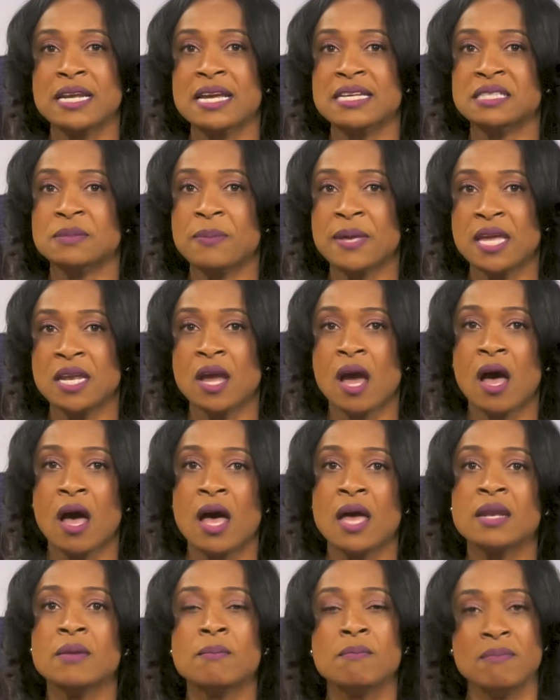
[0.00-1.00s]
has been
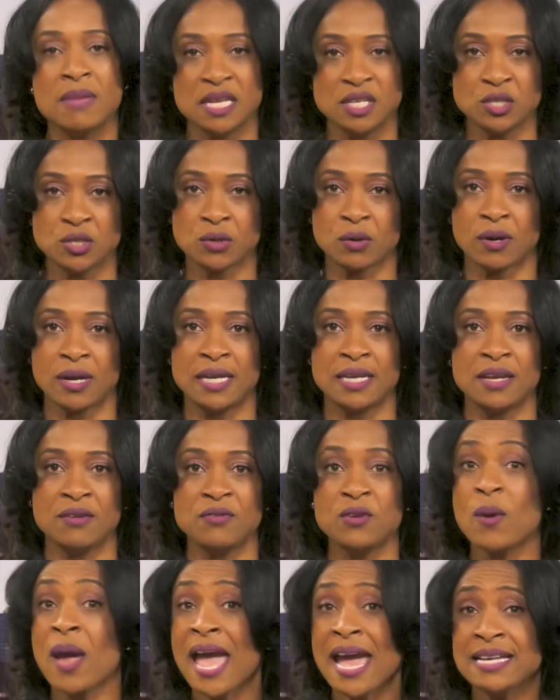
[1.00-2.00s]
on mentoring. If
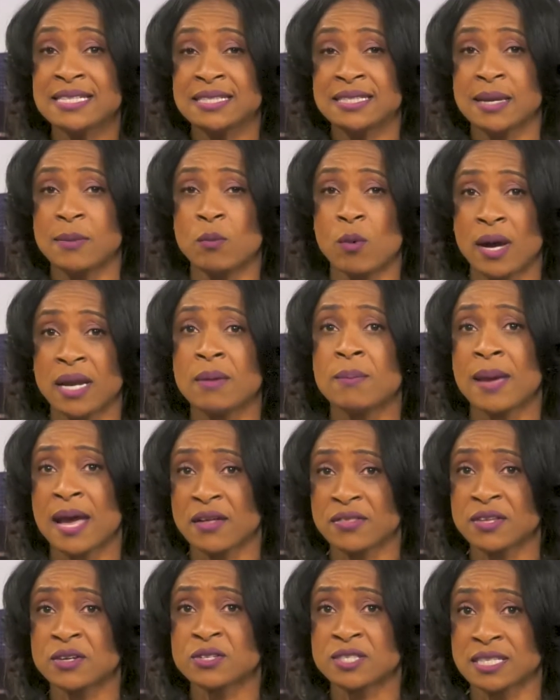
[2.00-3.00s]
you ask someone
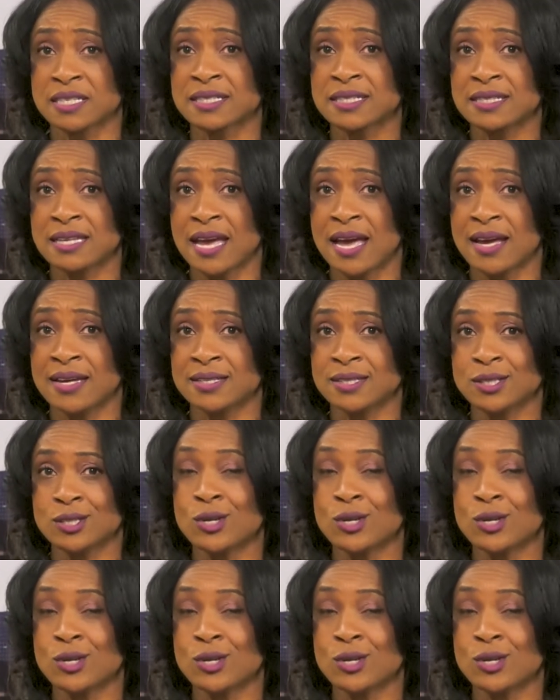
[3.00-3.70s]
about their success,